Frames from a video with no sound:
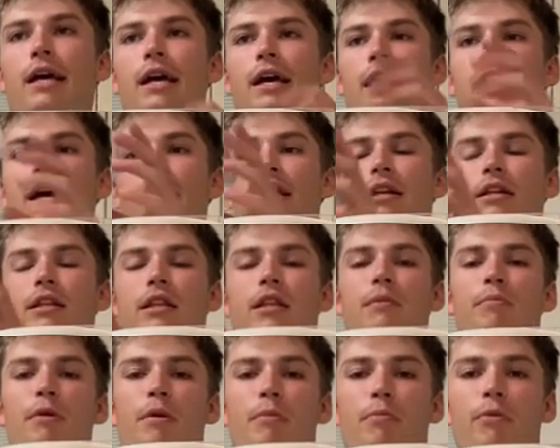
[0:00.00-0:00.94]
and the
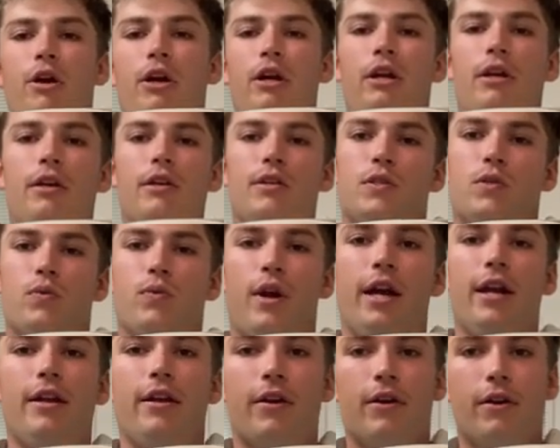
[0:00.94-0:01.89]
membrane is
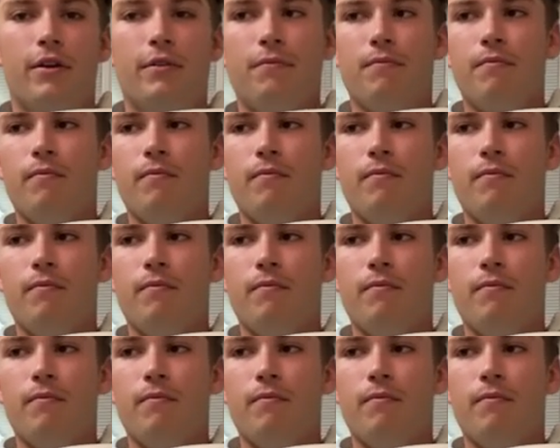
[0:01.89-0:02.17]
right here.